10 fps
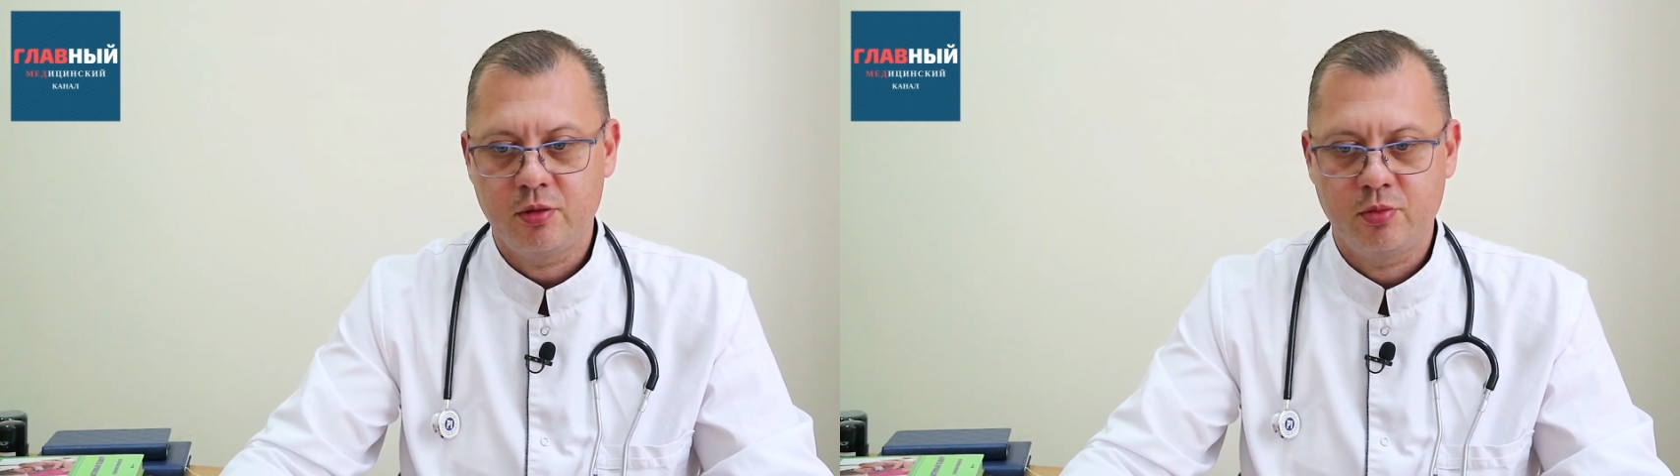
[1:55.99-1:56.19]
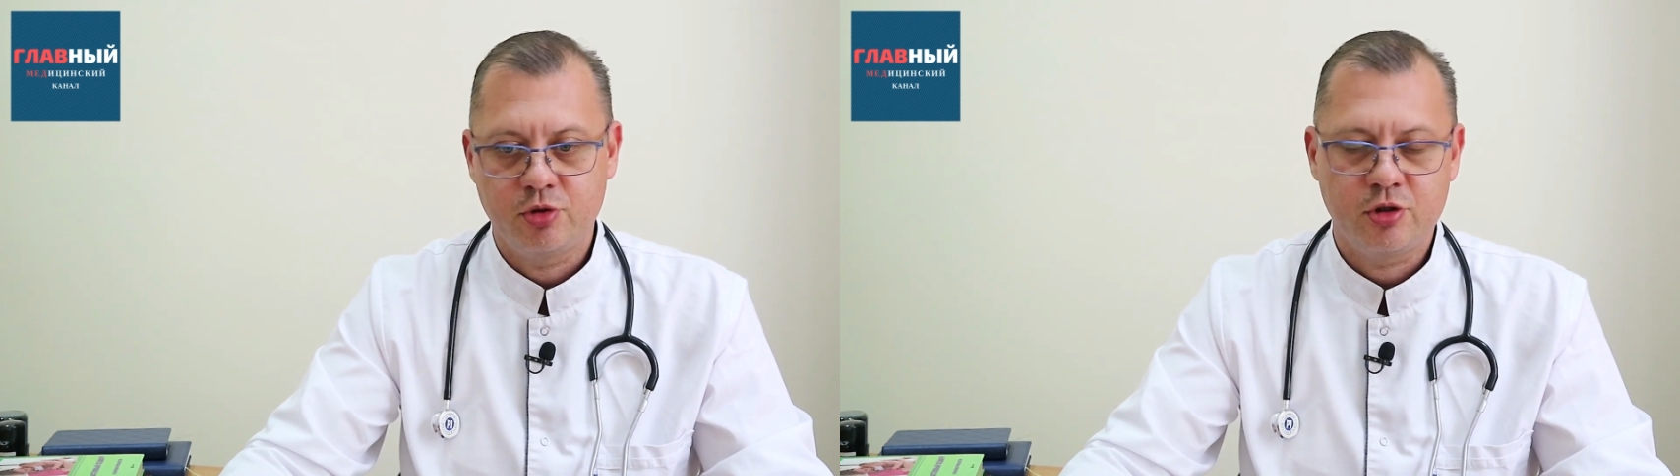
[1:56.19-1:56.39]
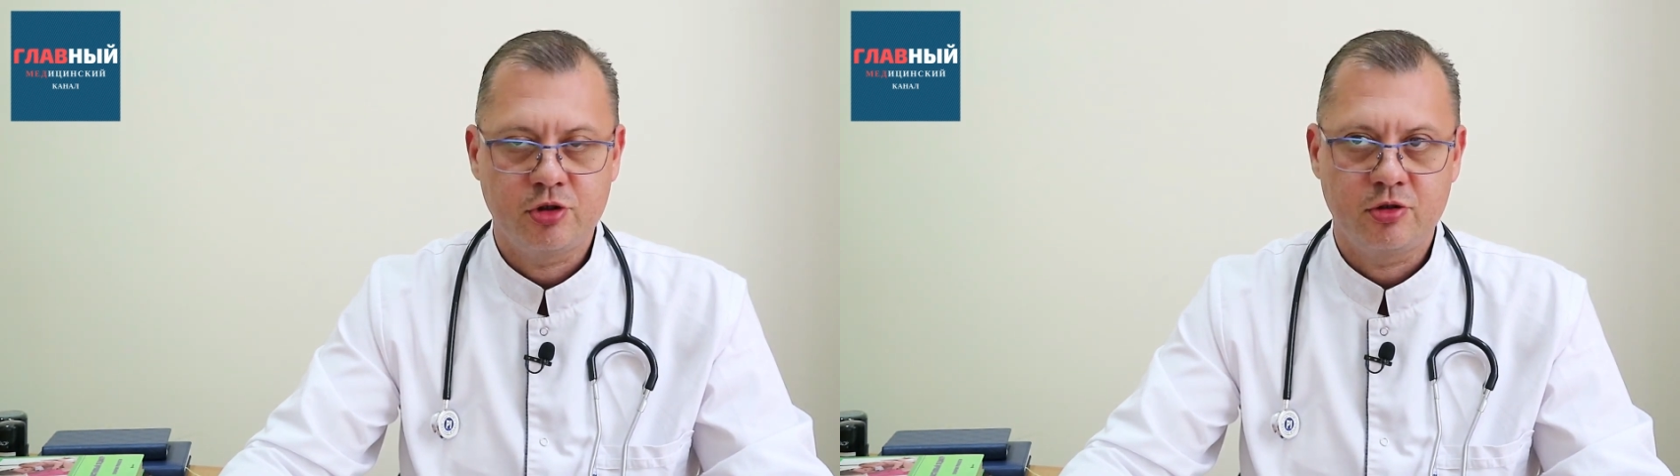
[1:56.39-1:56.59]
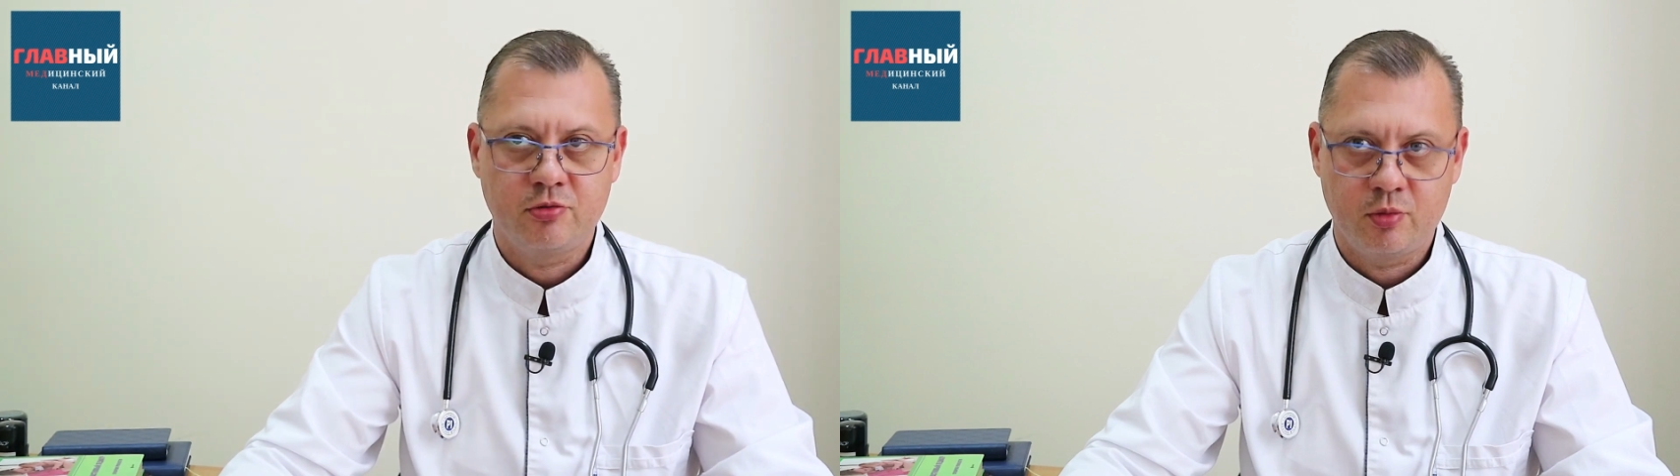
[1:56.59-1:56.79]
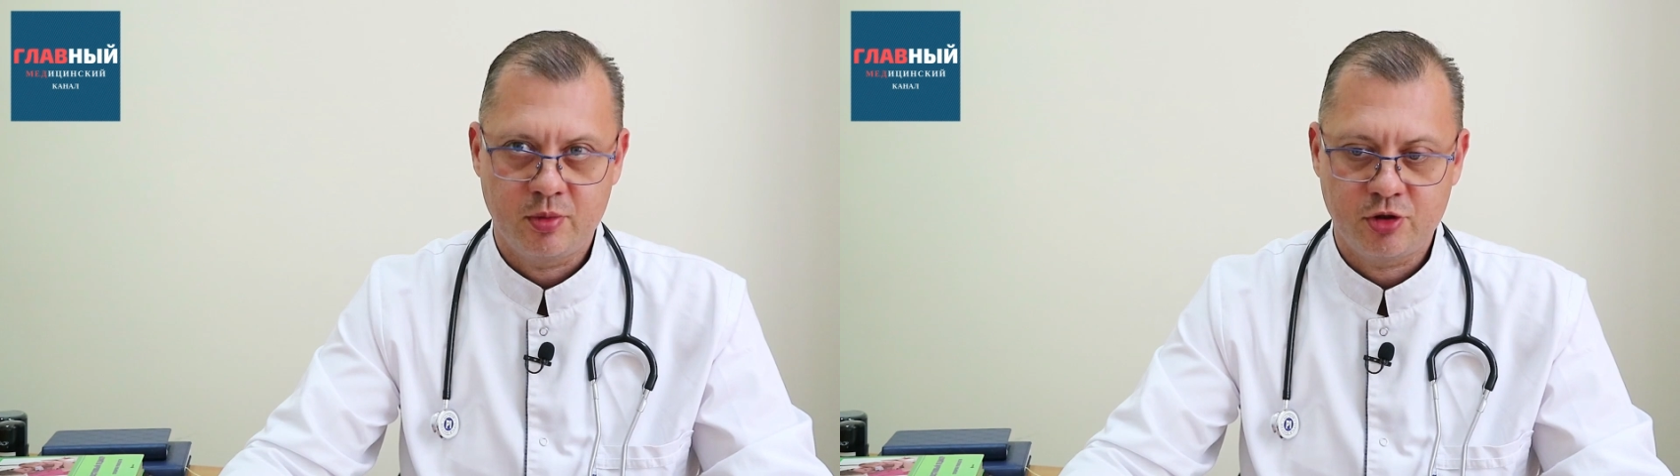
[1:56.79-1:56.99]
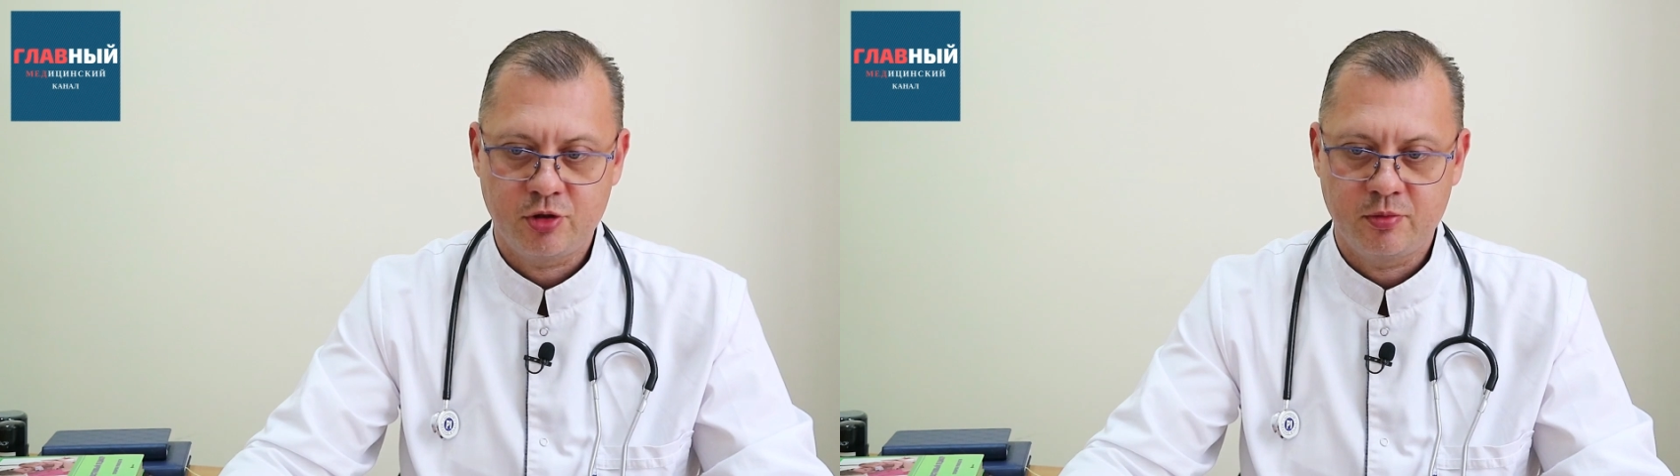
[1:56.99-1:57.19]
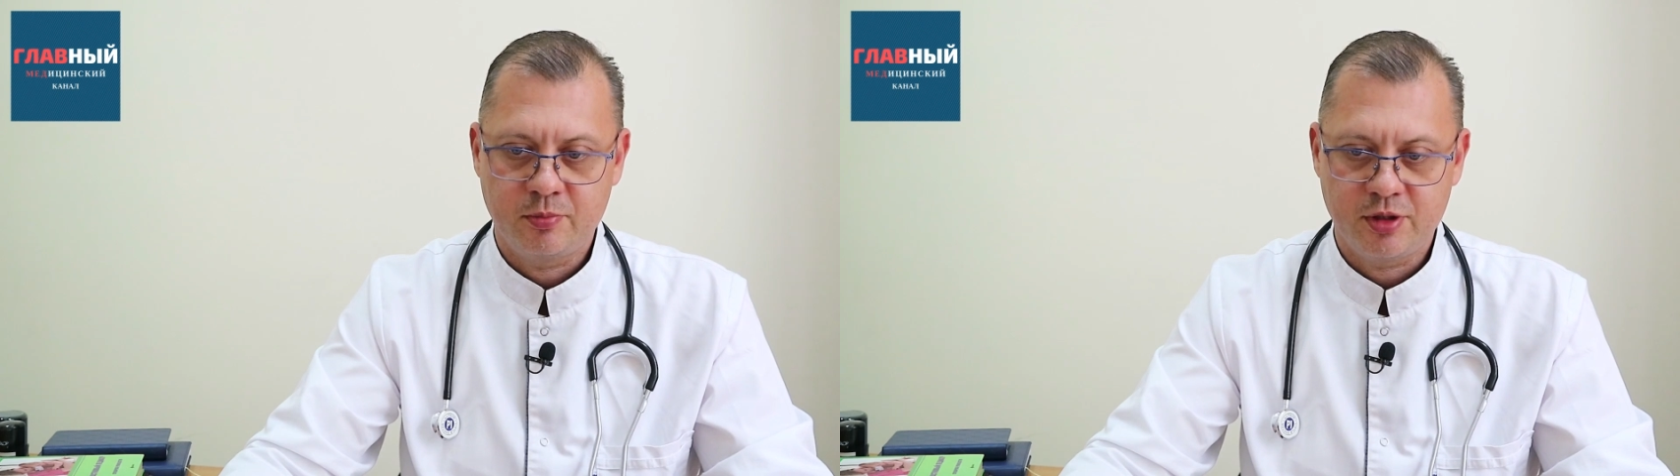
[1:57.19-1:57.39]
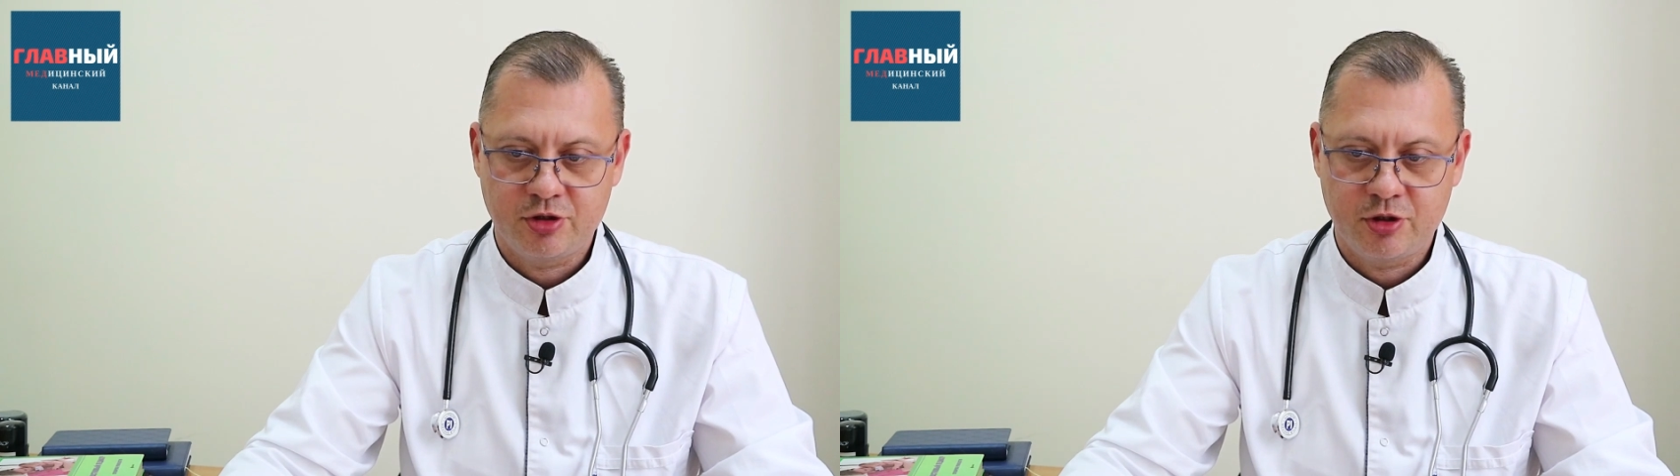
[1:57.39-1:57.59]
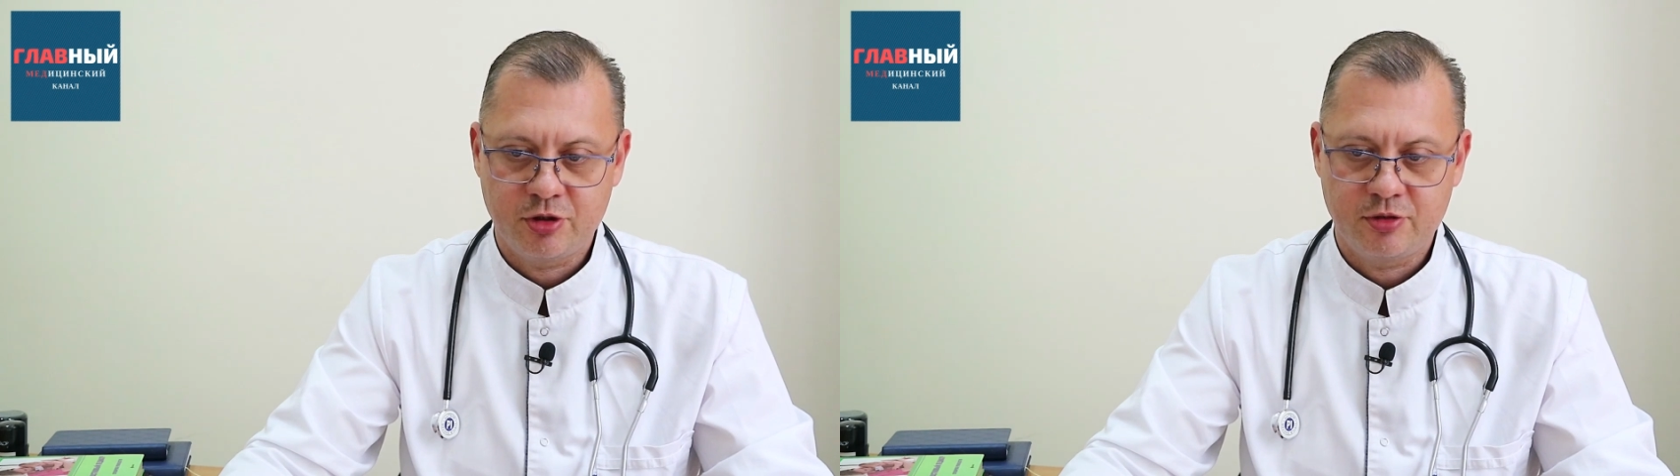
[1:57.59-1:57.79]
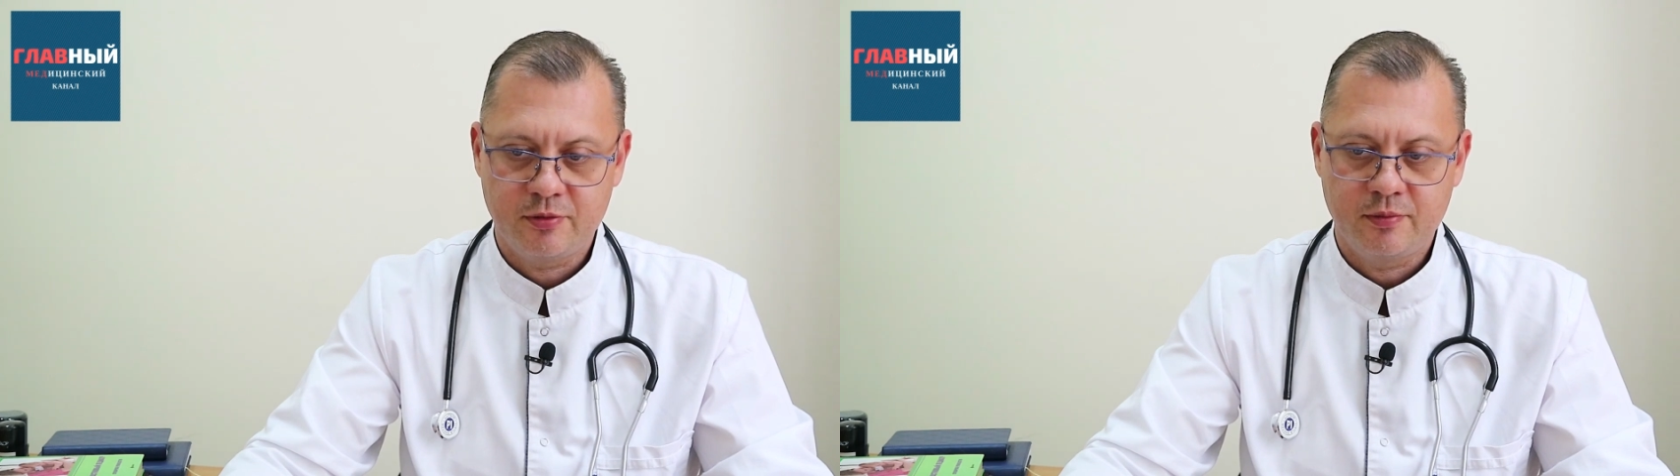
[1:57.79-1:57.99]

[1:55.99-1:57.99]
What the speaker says: which is the formation of blisters.